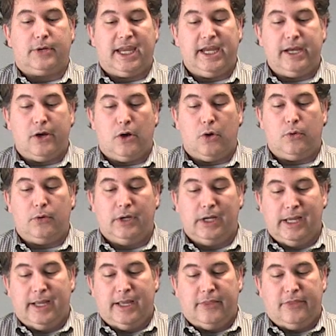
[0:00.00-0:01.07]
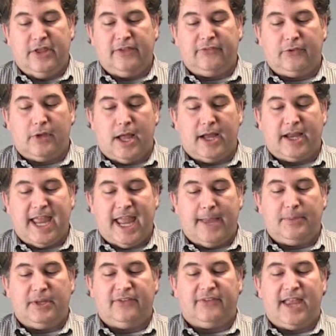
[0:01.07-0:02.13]
keyhole. This lock
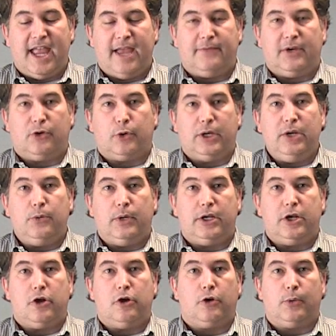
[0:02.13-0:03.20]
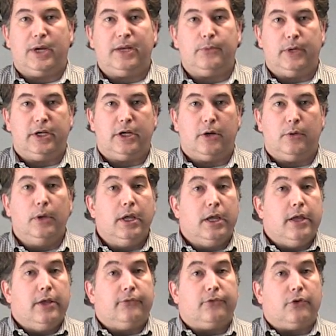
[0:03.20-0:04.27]
happens to have a green window or a red window.
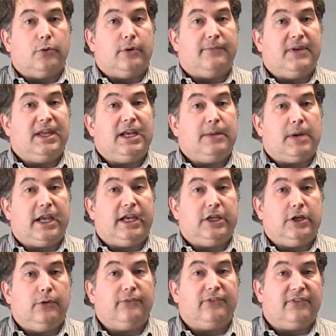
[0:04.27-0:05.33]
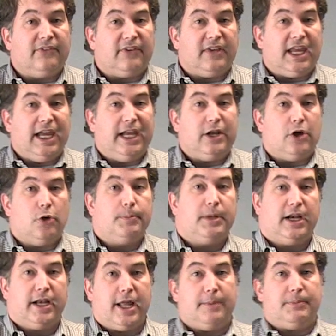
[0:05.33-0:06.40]
So if anybody uses the key to open
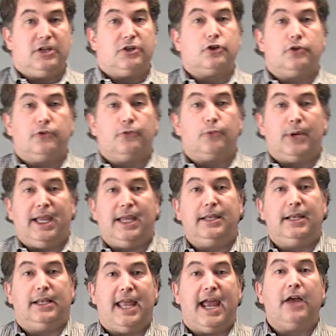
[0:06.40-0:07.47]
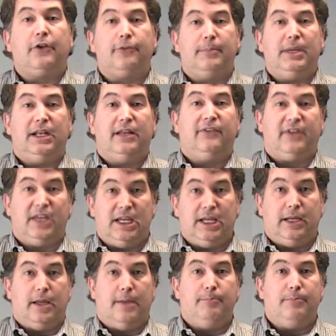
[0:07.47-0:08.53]
it up, it turns red and allows me to
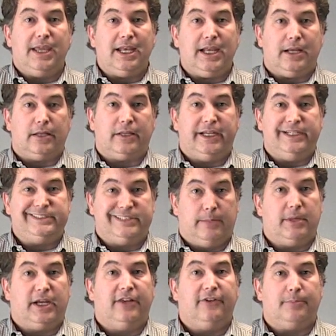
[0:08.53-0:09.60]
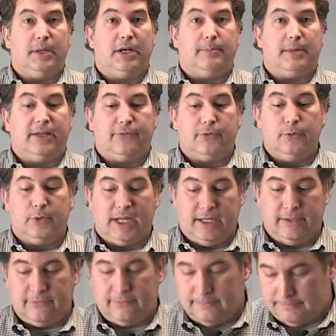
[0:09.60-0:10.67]
see immediately somebody's been in my
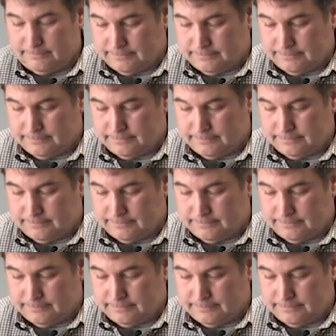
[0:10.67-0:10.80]
suitcase.